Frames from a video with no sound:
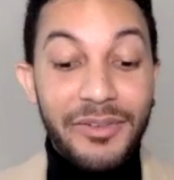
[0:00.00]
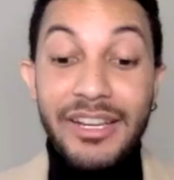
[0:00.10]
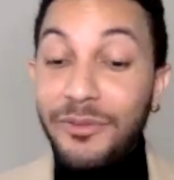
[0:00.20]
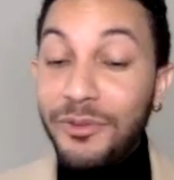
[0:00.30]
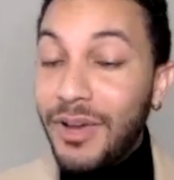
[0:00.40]
And
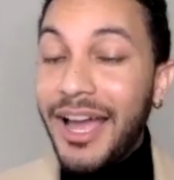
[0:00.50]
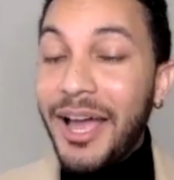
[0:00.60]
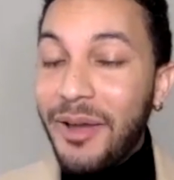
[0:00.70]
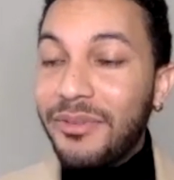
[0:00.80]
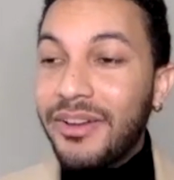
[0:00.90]
if you
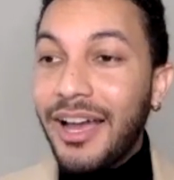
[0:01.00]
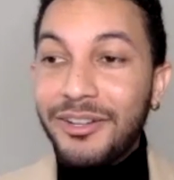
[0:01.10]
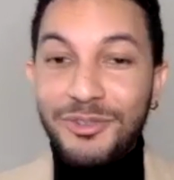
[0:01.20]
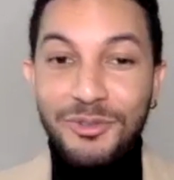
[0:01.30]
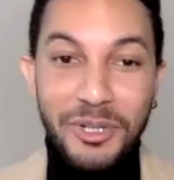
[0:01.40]
have, how
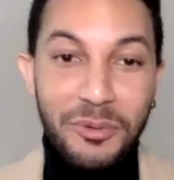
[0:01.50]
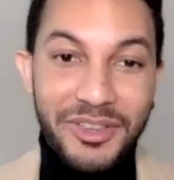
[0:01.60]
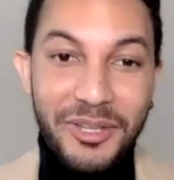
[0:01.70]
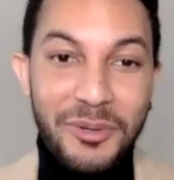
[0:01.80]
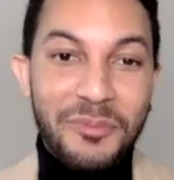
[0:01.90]
did you deal
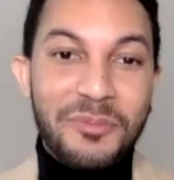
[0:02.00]
with it?